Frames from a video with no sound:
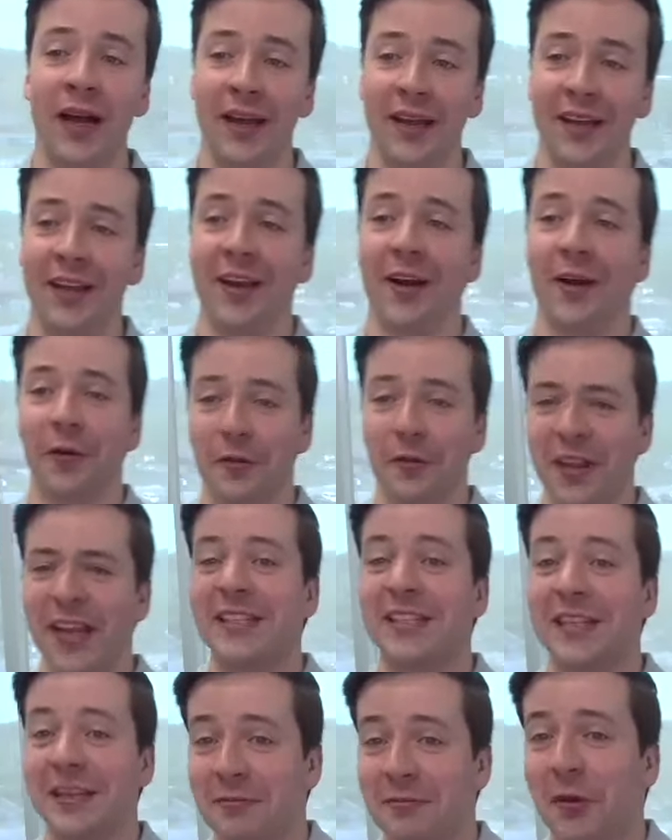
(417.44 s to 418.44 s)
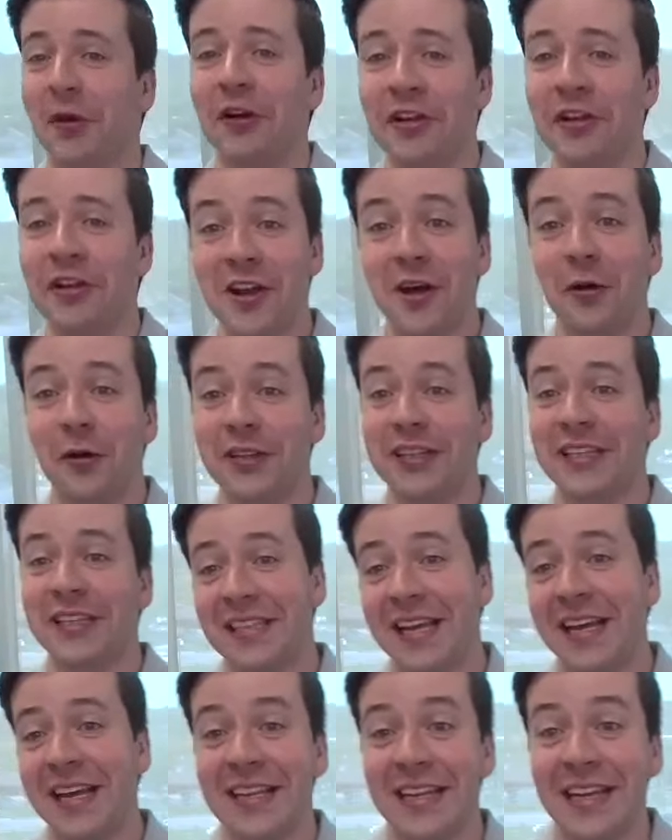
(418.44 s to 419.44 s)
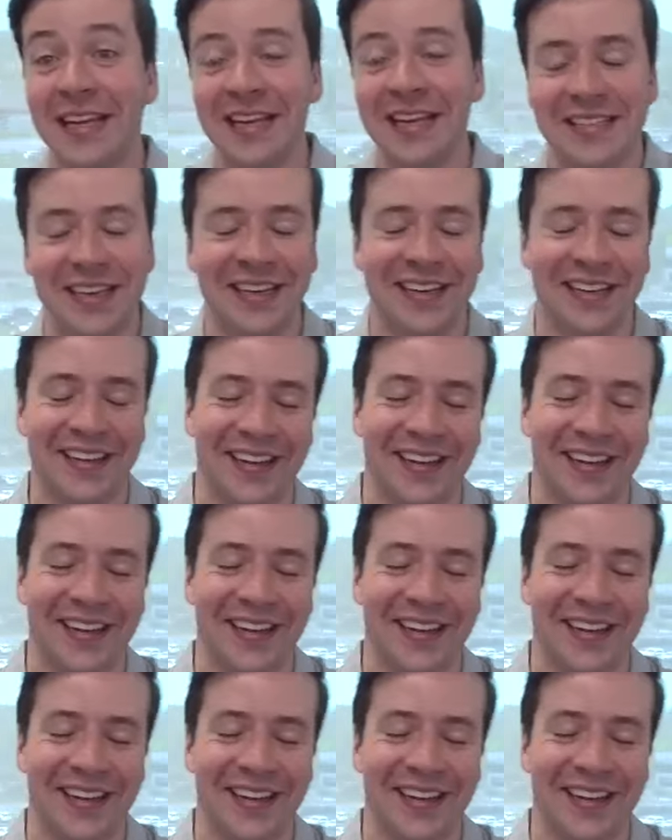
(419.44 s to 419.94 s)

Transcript: it's important to know what the state needs.